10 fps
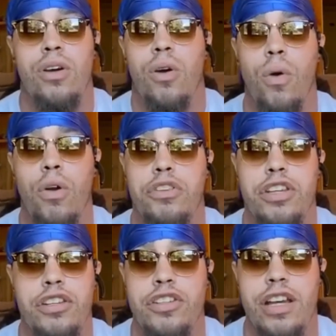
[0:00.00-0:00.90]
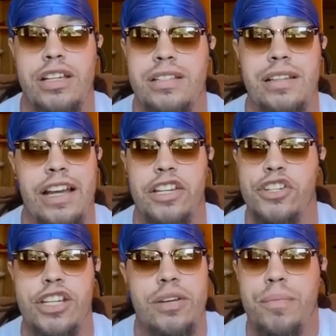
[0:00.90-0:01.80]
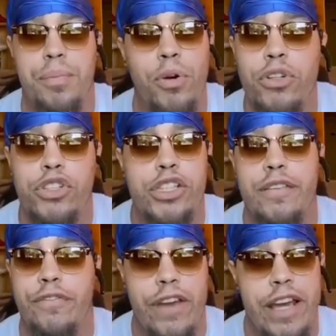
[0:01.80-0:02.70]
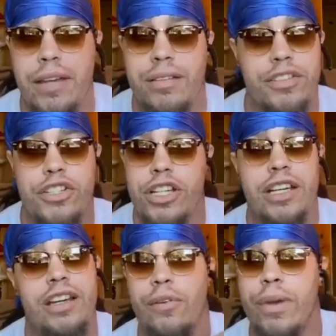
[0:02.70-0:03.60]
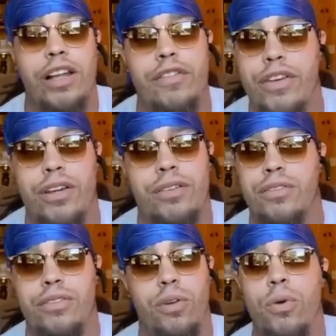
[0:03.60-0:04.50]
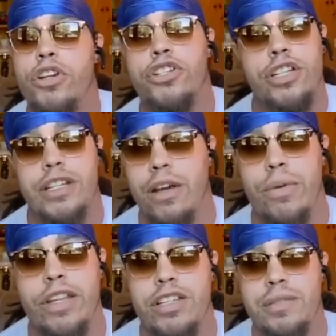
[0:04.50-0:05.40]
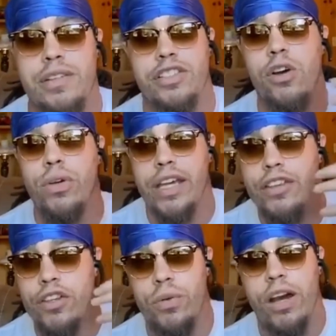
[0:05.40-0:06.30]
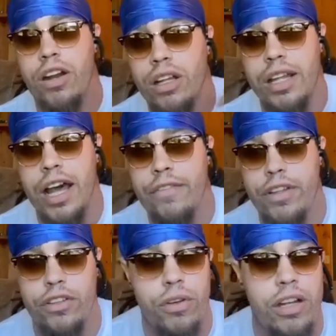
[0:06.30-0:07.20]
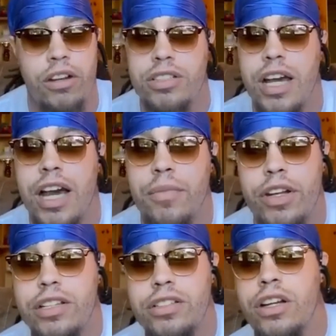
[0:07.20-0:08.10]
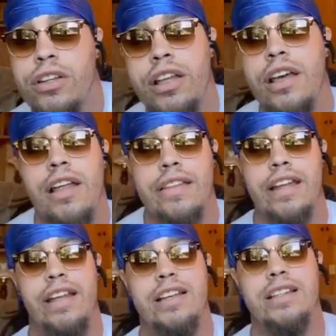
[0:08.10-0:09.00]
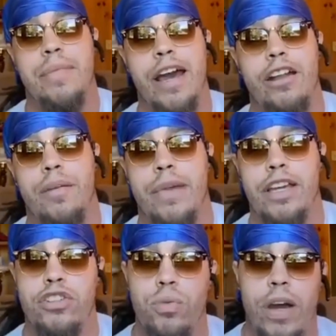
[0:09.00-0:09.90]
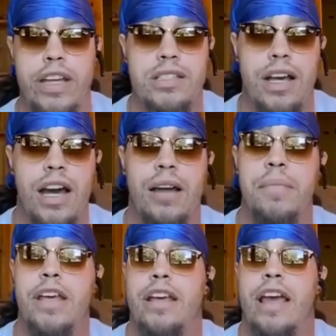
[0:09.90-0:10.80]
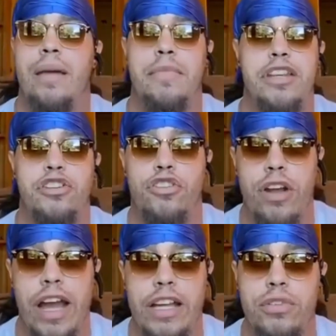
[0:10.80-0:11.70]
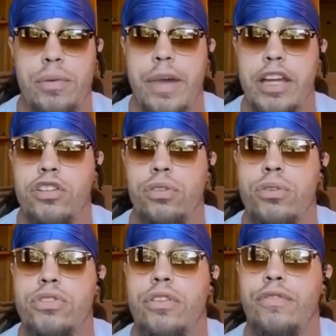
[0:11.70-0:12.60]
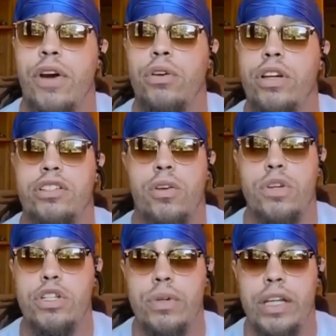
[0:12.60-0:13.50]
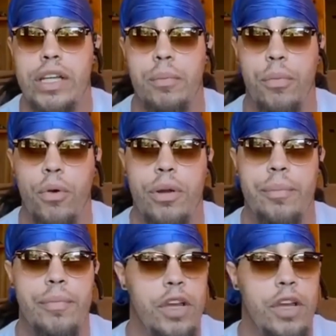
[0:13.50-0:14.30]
or to just like shit, bullshit, fake shit, irrelevant horse shit that we just soak in throughout our life and throughout our time on this earth, that doesn't matter. It makes you waste time and distracts you and makes you lose your focus on what's really important.